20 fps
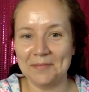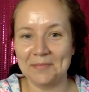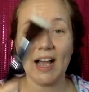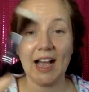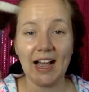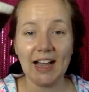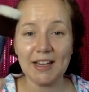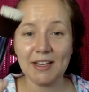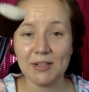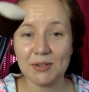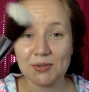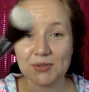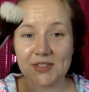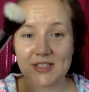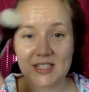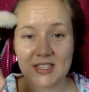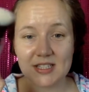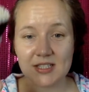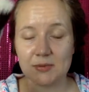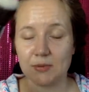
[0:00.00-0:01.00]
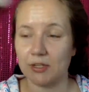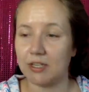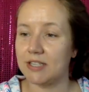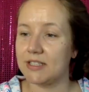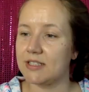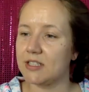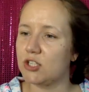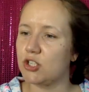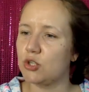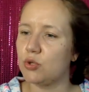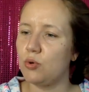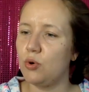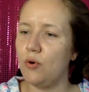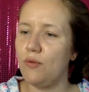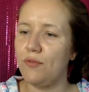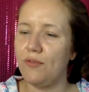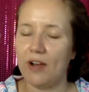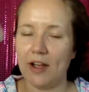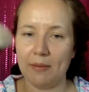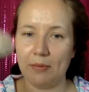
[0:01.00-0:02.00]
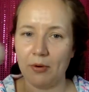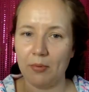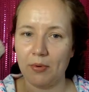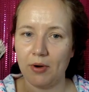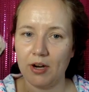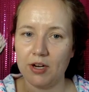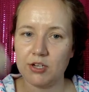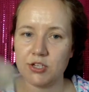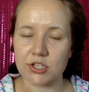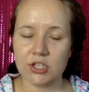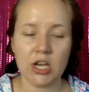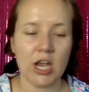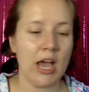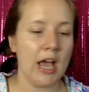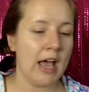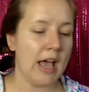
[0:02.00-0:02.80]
I used this one. It's a duo fiber brush,